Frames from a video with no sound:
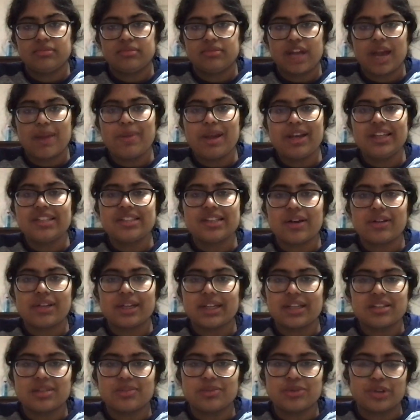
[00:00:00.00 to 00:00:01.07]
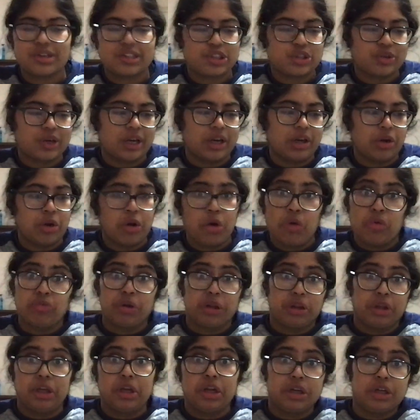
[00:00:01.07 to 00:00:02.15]
I make it sound like it's some sort of trend.
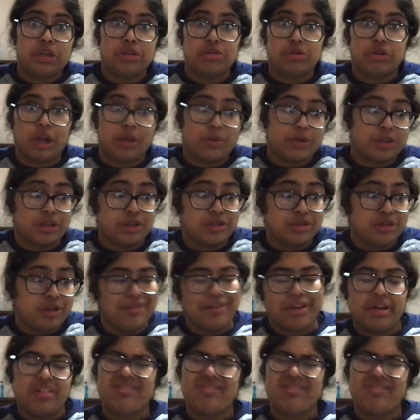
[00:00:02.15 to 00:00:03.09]
Really getting into climate change lately.